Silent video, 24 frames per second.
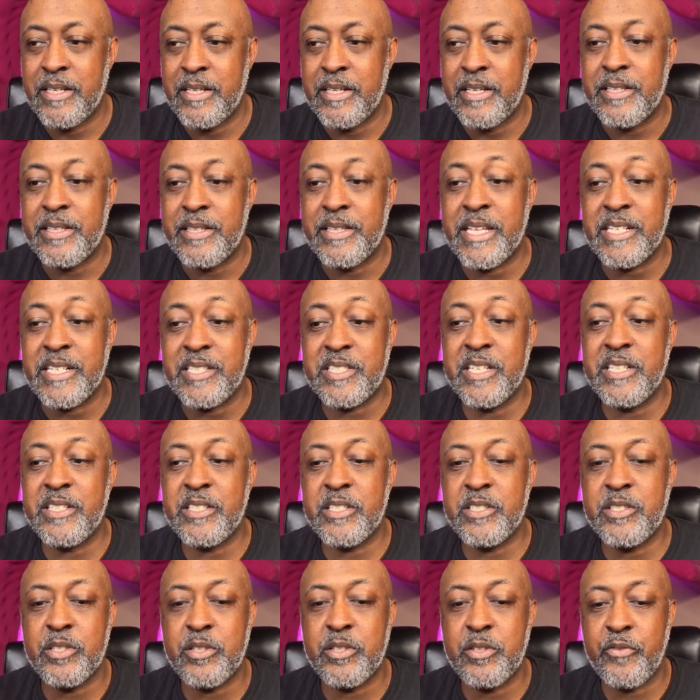They sent it
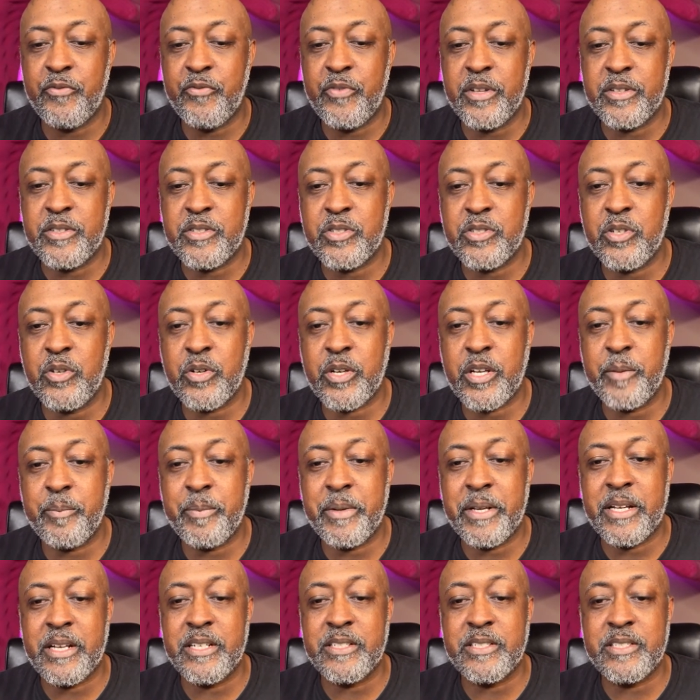to the Fifth Circuit
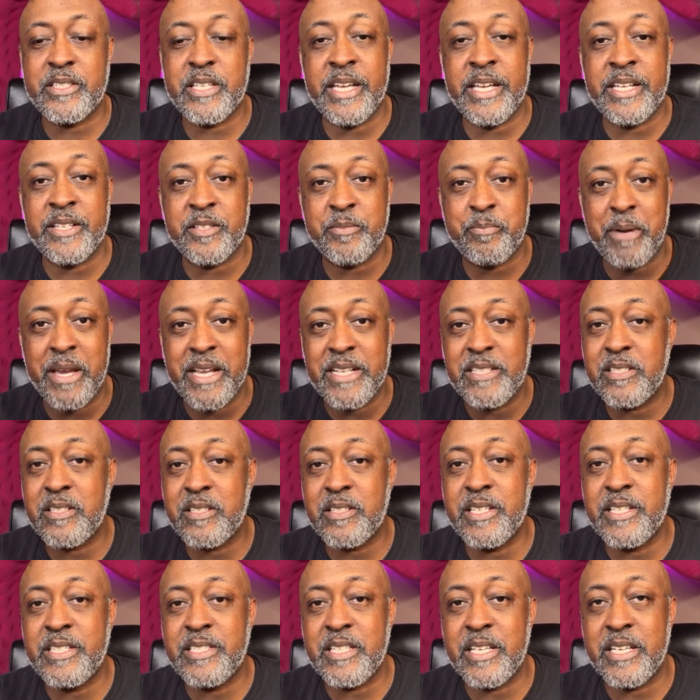because it's
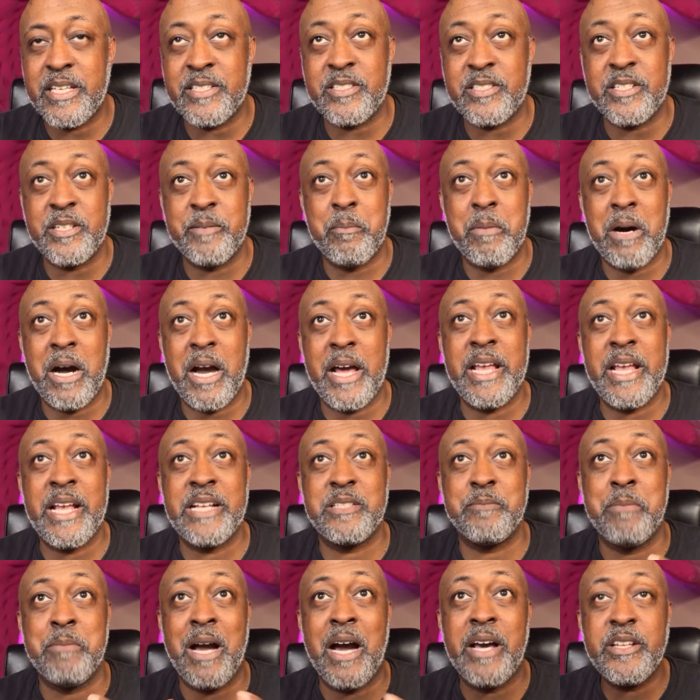an
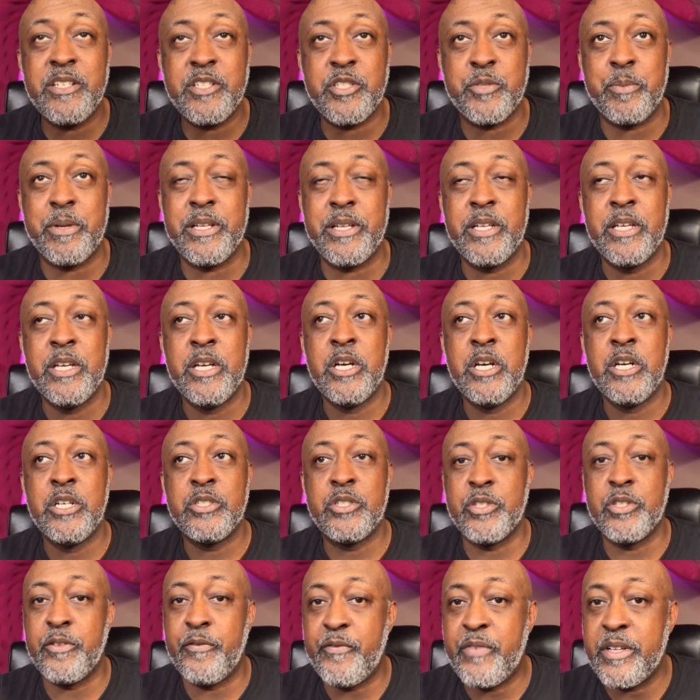admonishment to
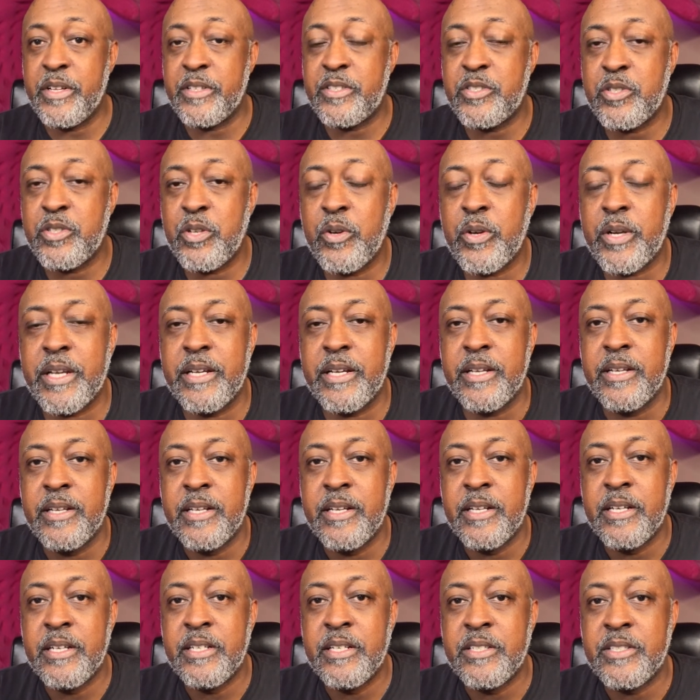the Fifth Circuit
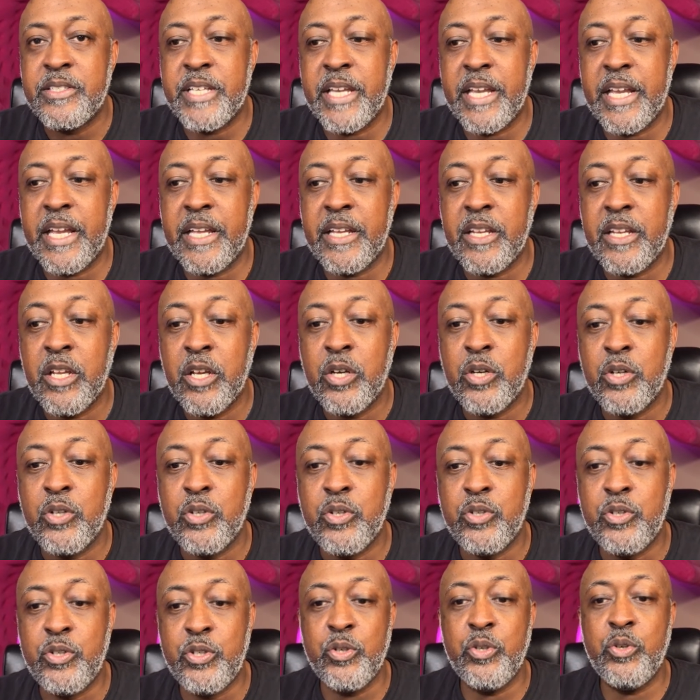saying,
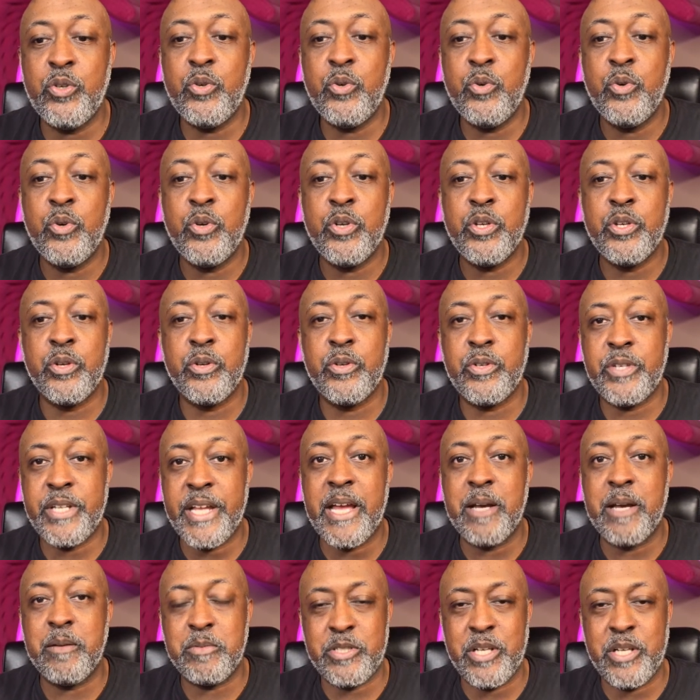do your
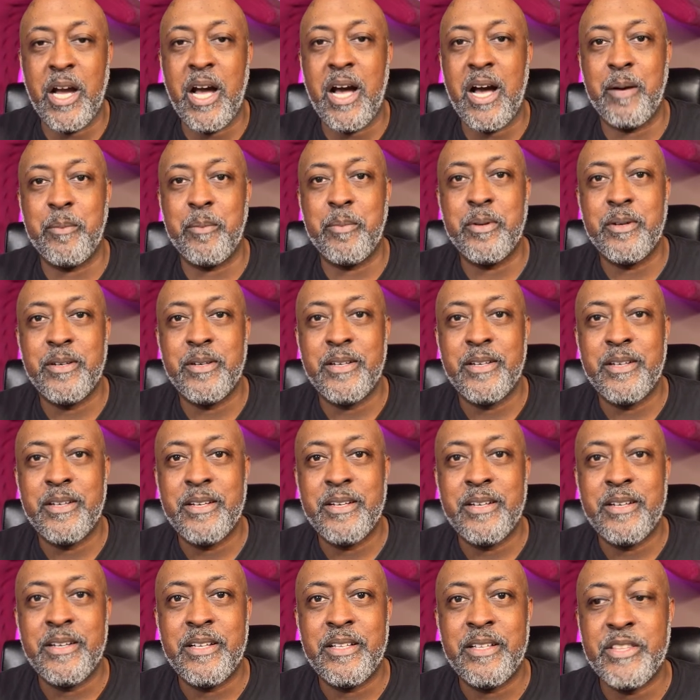damn job.
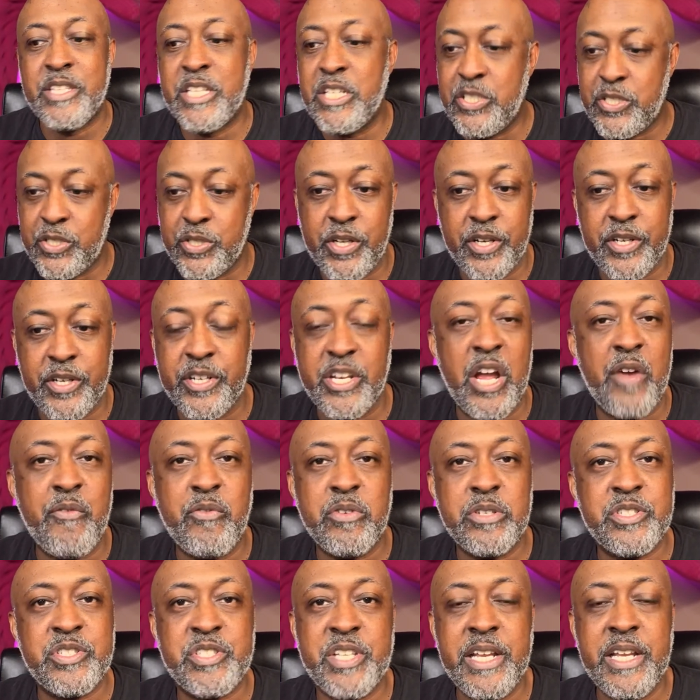This should have never
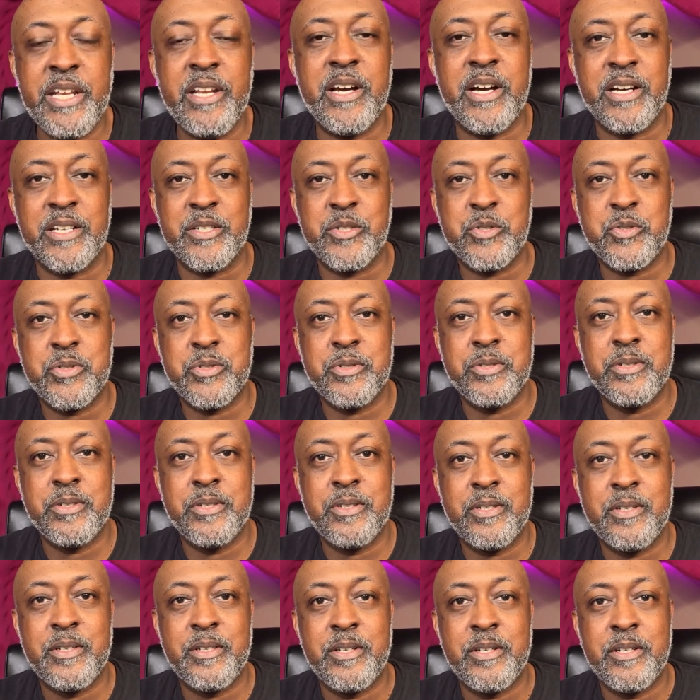seen us.
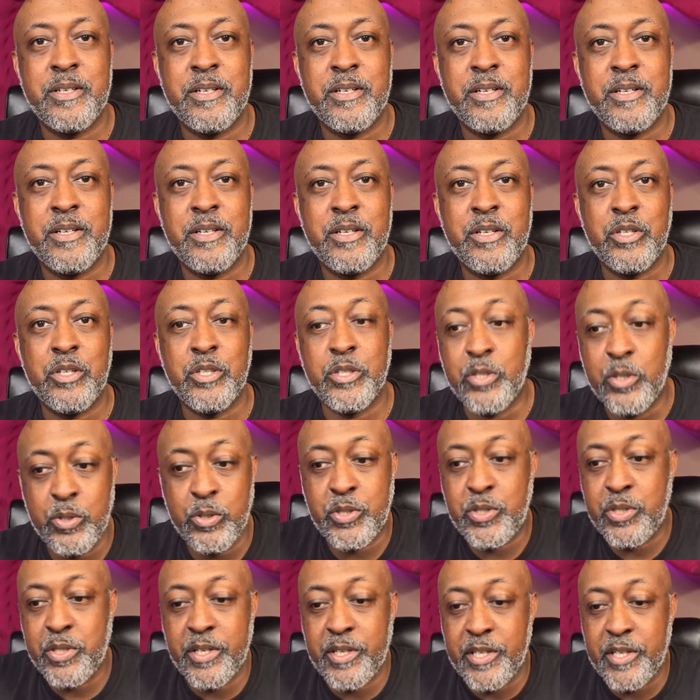You
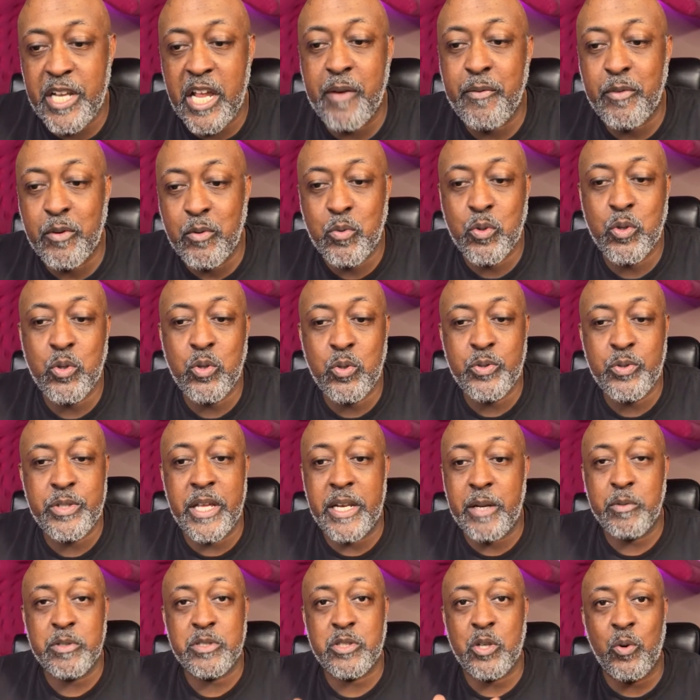should have never ruled that it
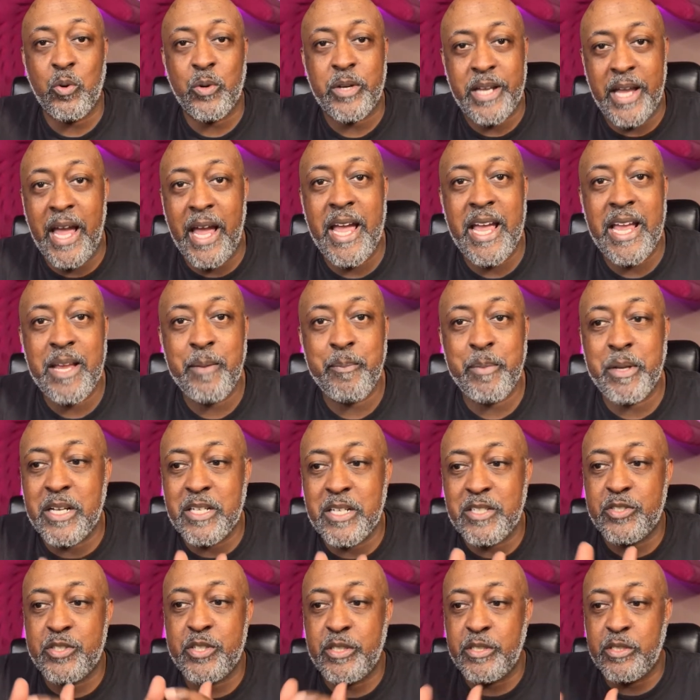was okay
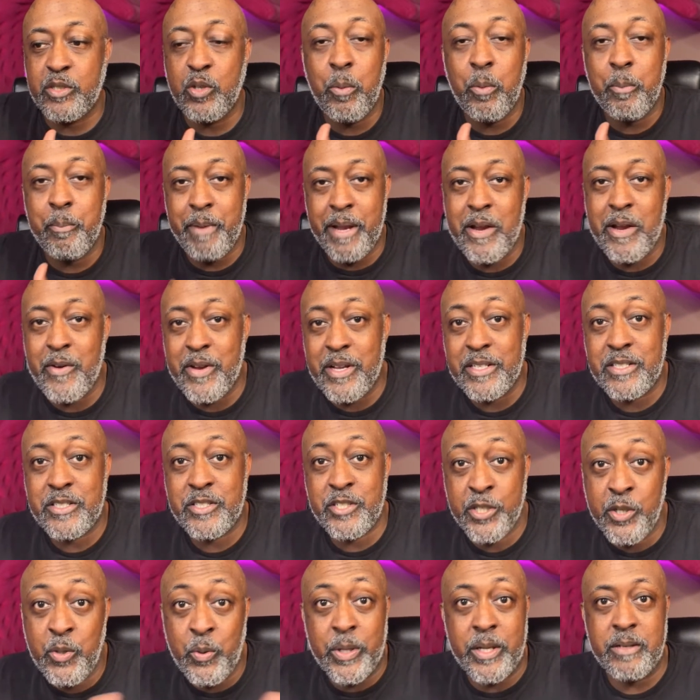because there's no merit
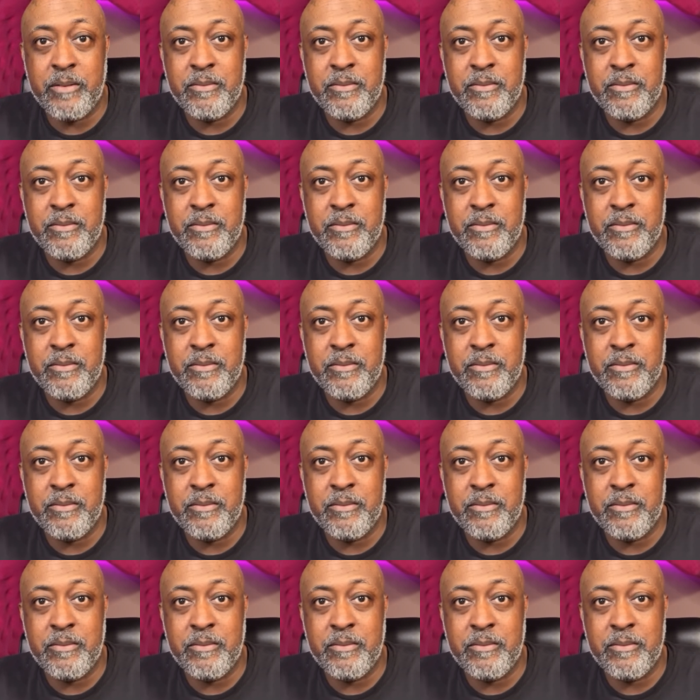to it.